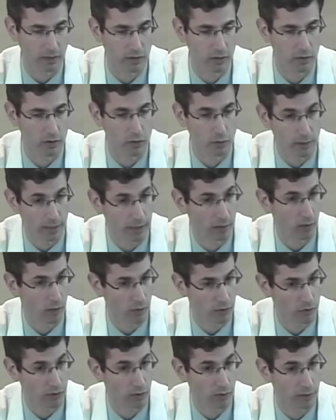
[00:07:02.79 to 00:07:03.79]
treating
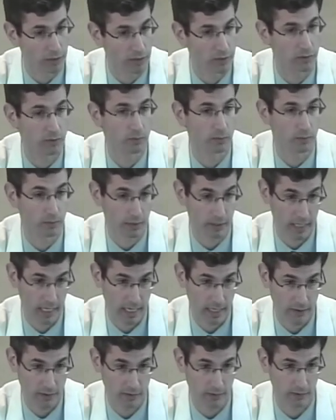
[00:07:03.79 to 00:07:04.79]
also is
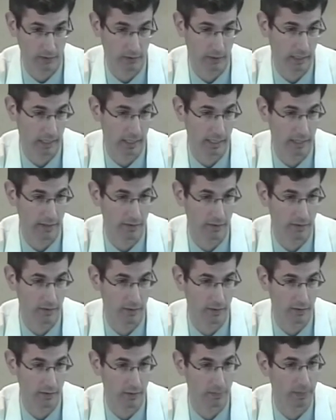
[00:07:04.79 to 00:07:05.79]
cancer, and
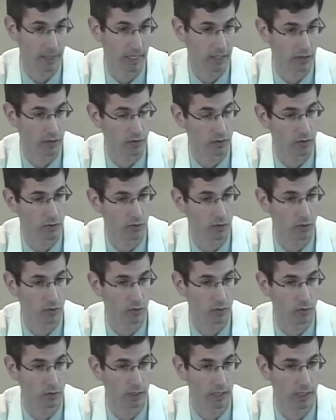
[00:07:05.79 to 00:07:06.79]
there are patients
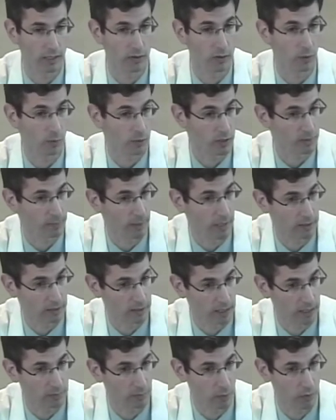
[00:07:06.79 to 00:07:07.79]
who don't respond to
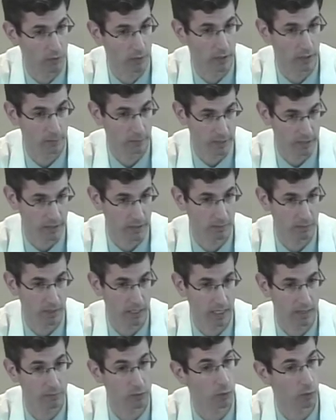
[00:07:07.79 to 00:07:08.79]
chemotherapy
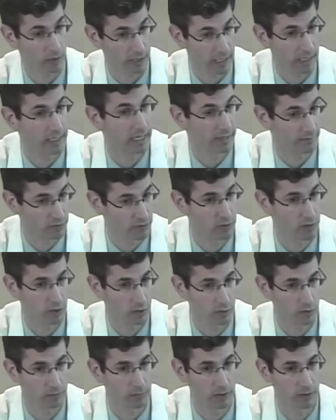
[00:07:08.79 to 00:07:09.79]
sometimes, or can't have
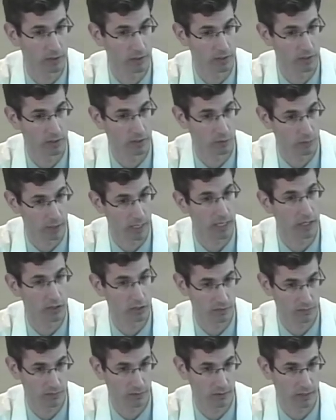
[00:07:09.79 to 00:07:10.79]
surgery because of the
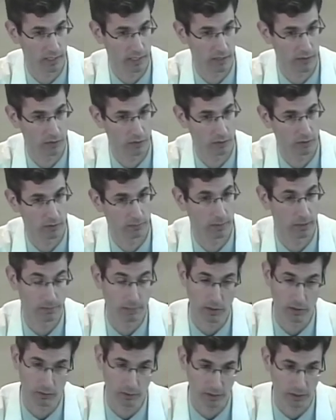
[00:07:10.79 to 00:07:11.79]
location of their cancer. It may
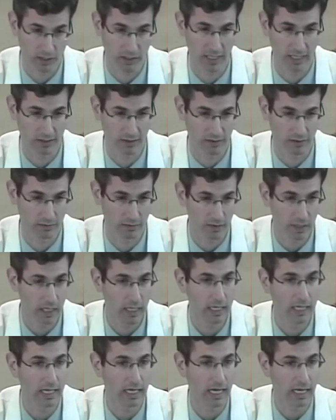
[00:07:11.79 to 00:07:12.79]
be too extensive,
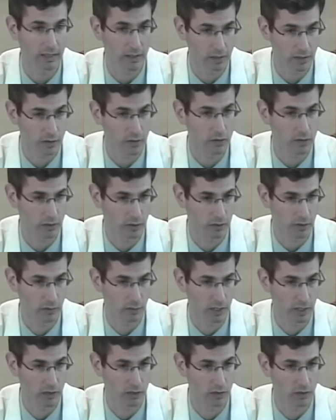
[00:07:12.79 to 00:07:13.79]
and in those
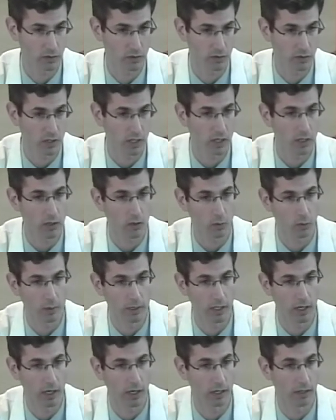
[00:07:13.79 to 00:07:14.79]
situations
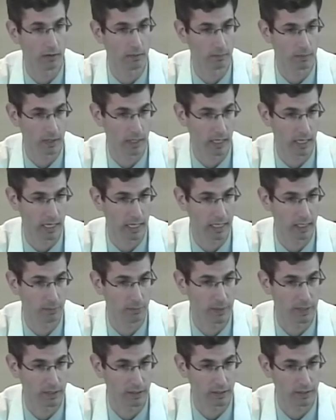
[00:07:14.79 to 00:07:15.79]
we are
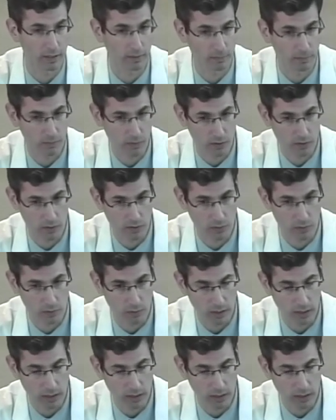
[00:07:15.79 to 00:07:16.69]
helping them to